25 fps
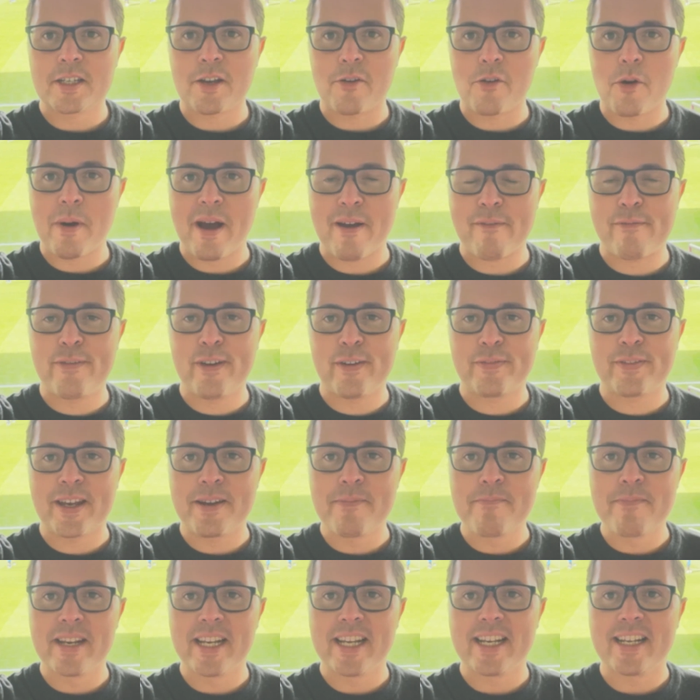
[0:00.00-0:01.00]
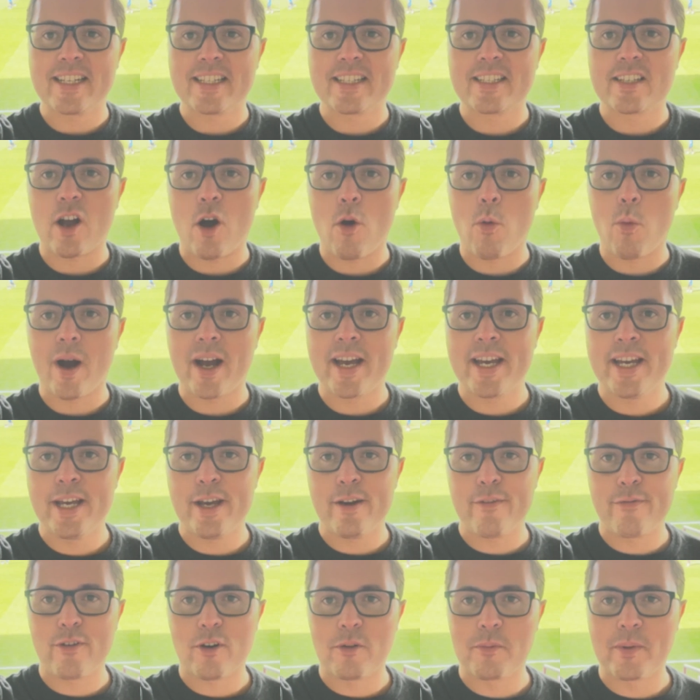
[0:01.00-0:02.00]
So we're about 15 minutes away
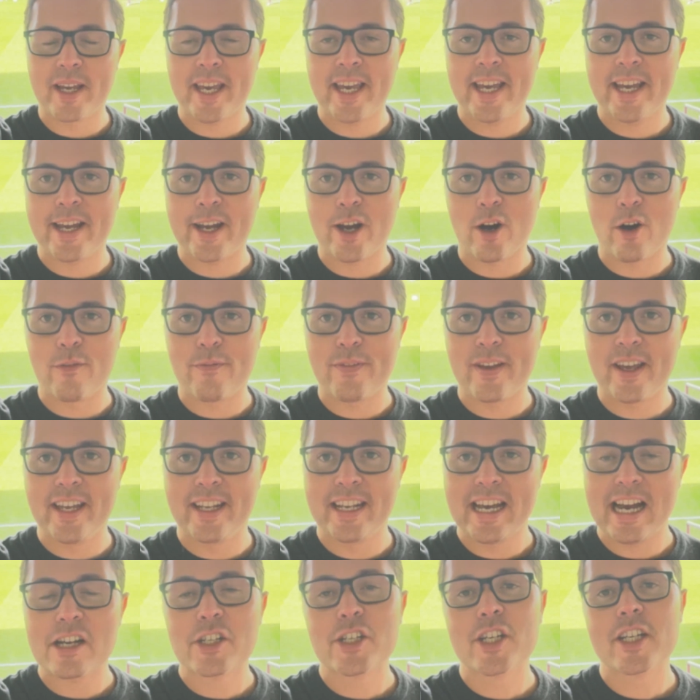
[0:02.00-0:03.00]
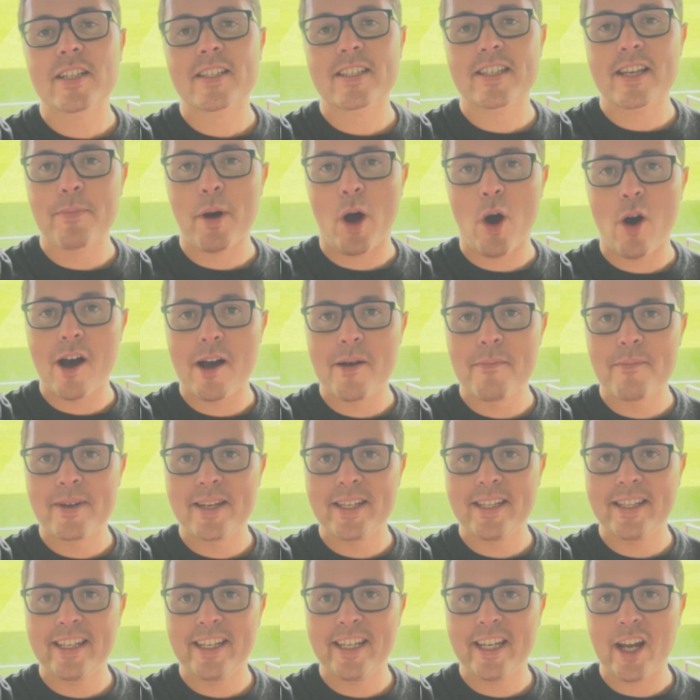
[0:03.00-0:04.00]
from kick-off here now. As you can see behind me,
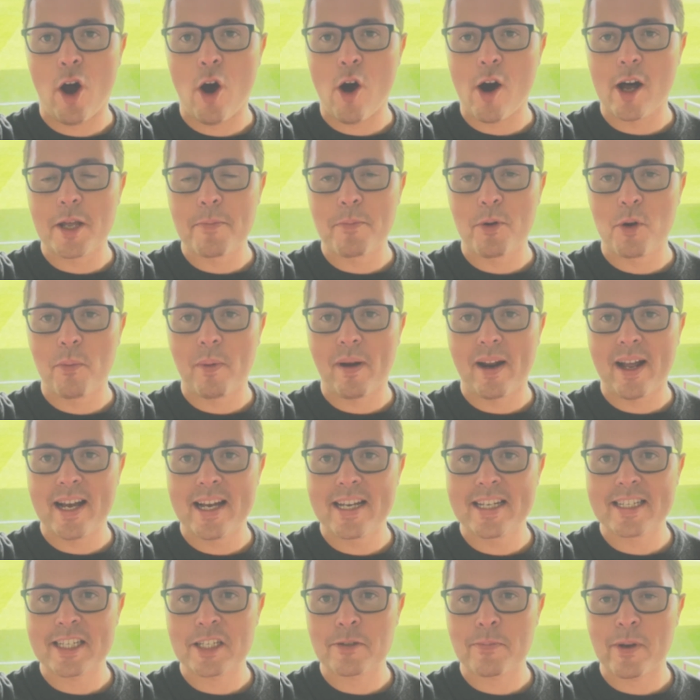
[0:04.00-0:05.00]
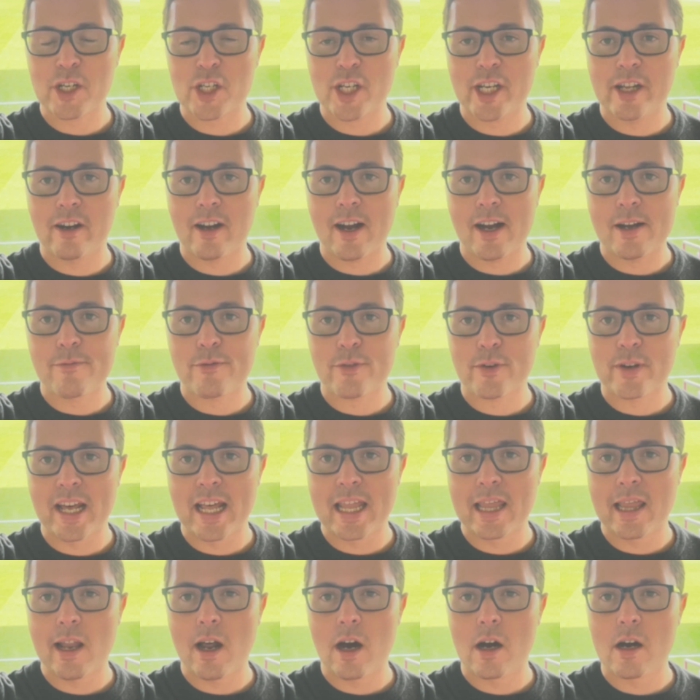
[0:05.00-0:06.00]
the Hartlepool players especially are going through
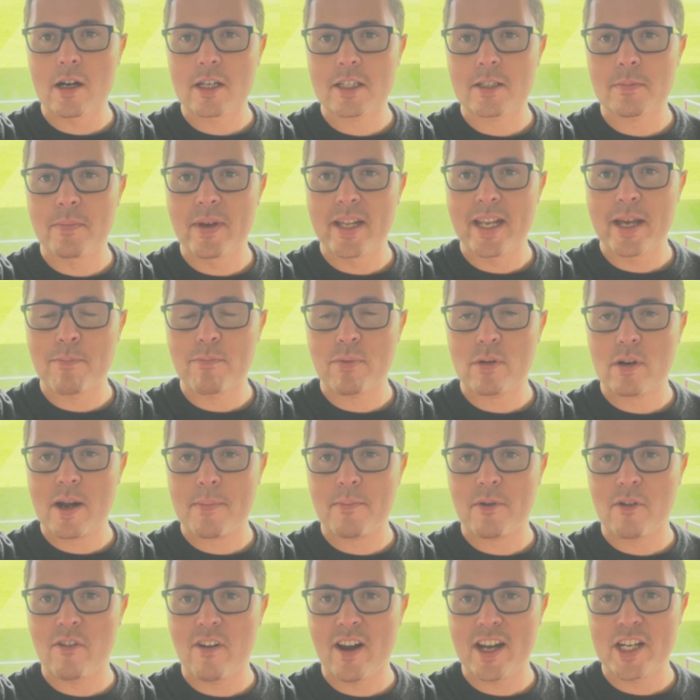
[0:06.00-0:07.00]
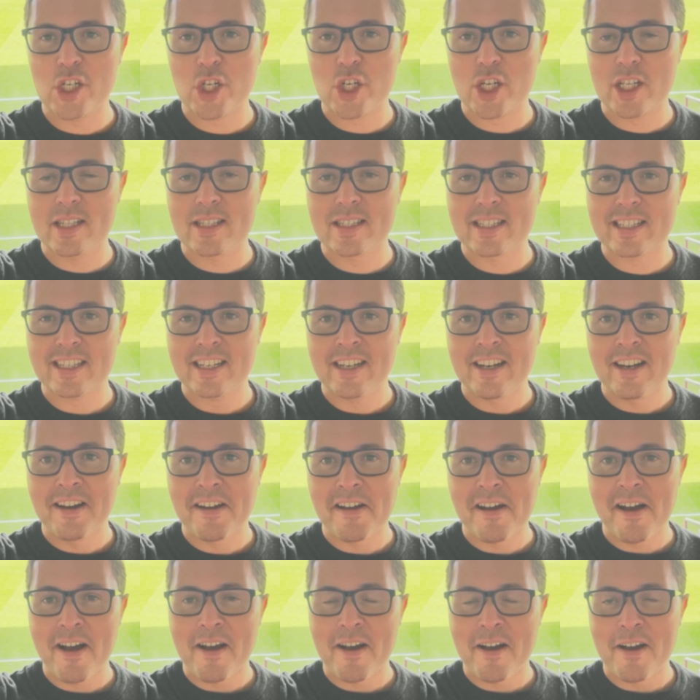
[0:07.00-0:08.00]
their last minute preparations.
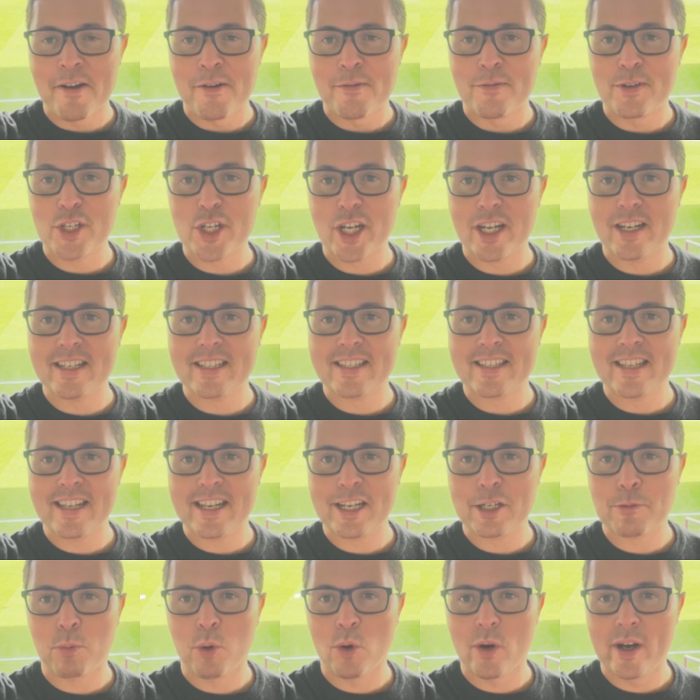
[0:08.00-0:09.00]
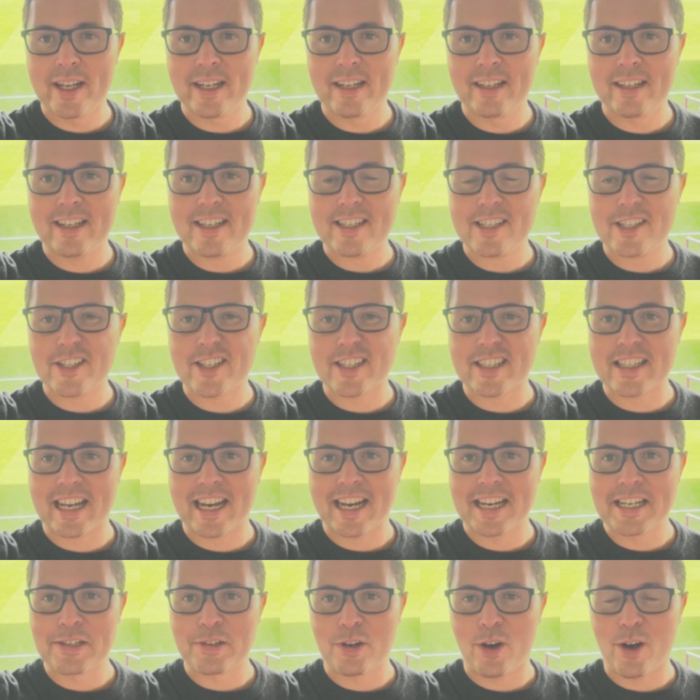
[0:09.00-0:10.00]
The journalists at this point, it's just a
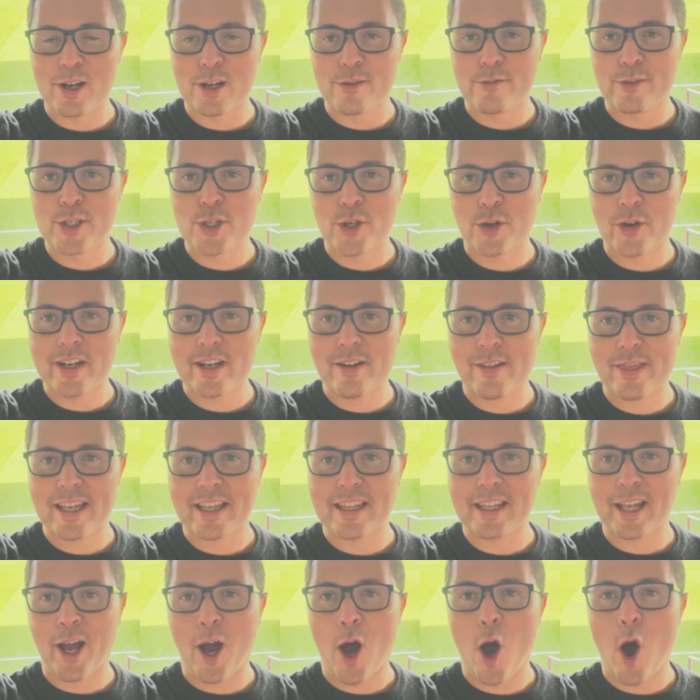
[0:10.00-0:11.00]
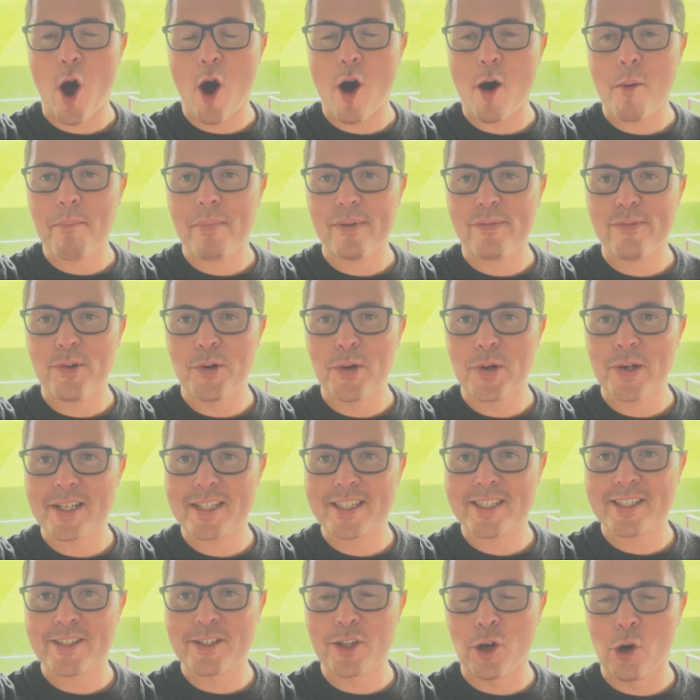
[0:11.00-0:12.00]
case of kind of enjoying, I think, the calm before the
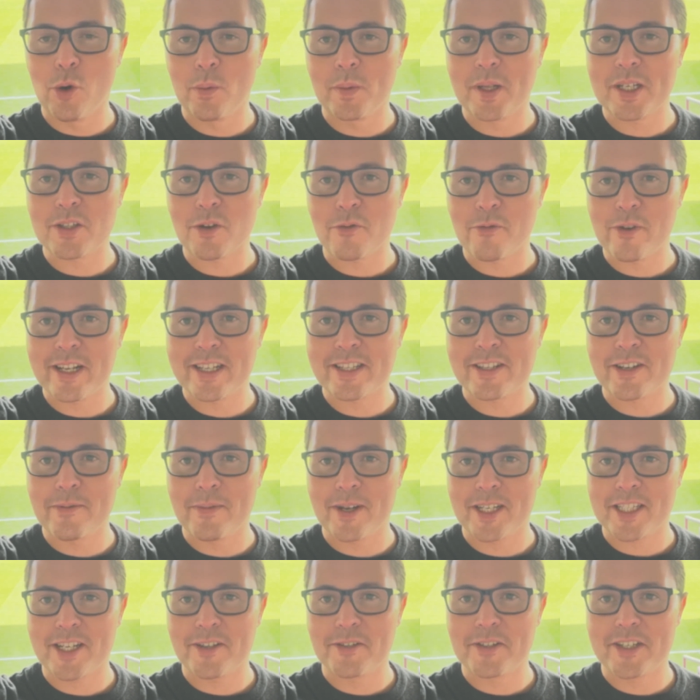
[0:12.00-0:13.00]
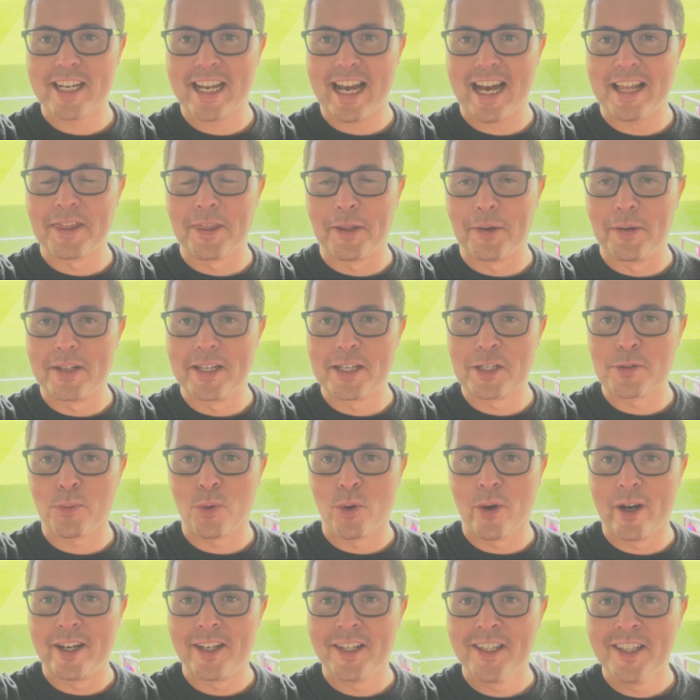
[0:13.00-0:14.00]
storm. There's not really too much else you can do at this
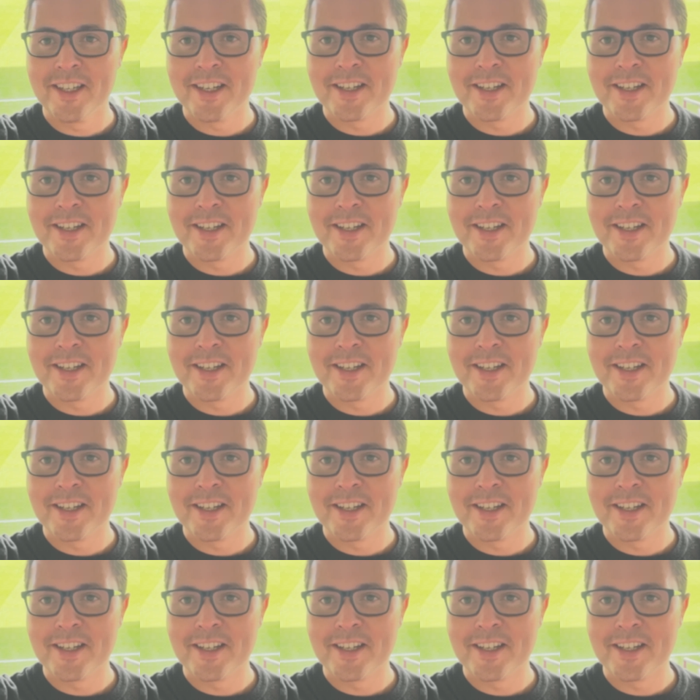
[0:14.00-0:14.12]
point.